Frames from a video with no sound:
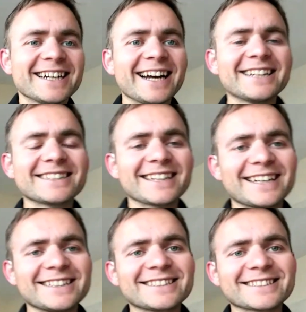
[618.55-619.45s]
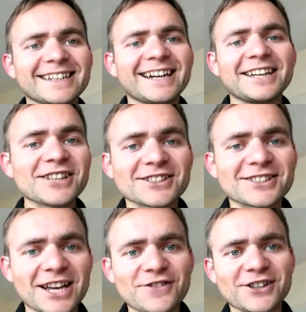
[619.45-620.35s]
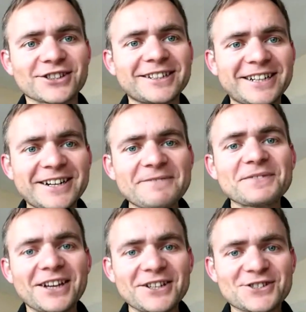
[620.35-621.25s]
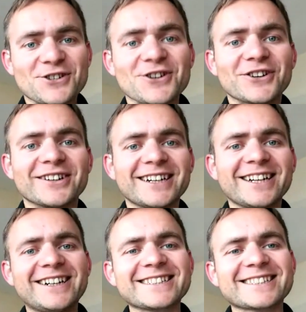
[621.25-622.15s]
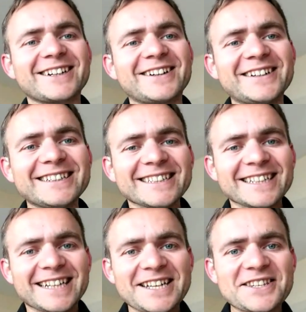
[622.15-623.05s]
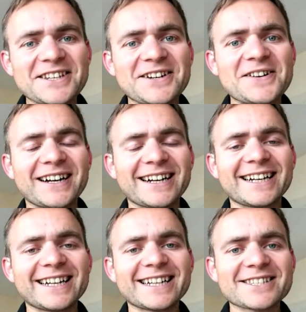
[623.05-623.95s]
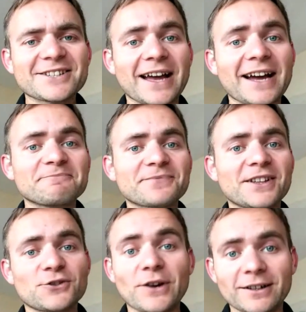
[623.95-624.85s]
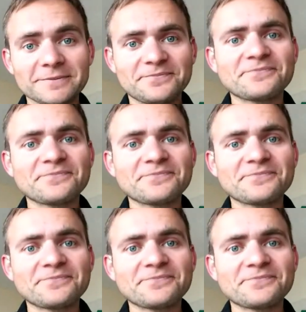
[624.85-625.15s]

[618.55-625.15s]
and it's not science fiction. It's true, So yeah, it's real.